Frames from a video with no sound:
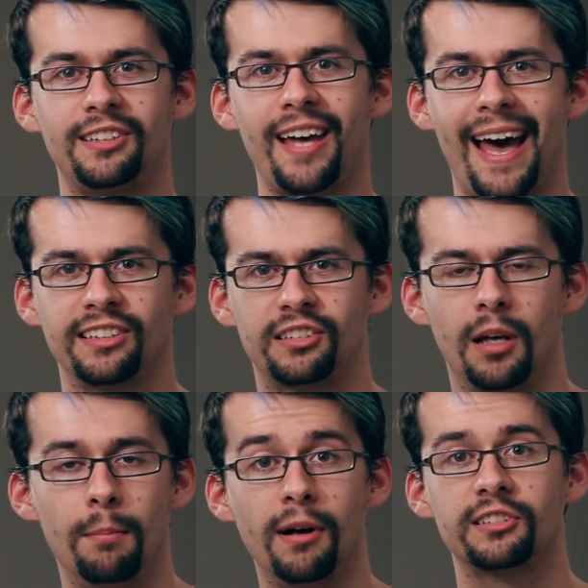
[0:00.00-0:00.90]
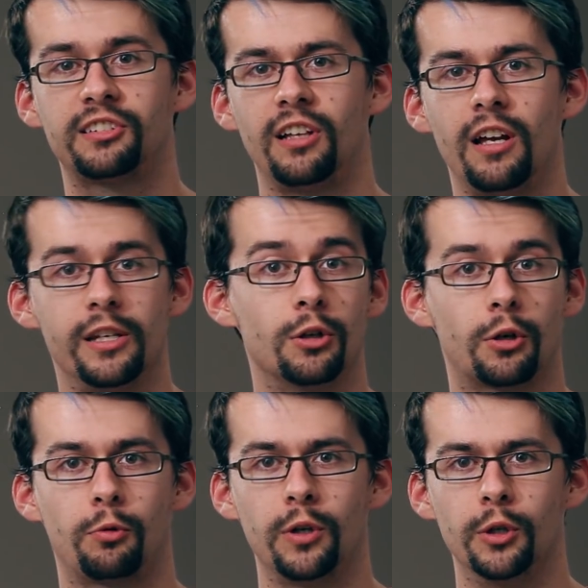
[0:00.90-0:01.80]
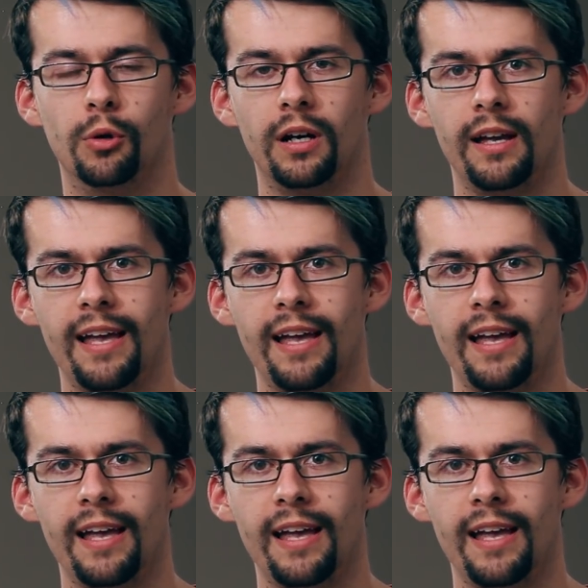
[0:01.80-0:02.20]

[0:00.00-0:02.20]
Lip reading: tasks amongst your crew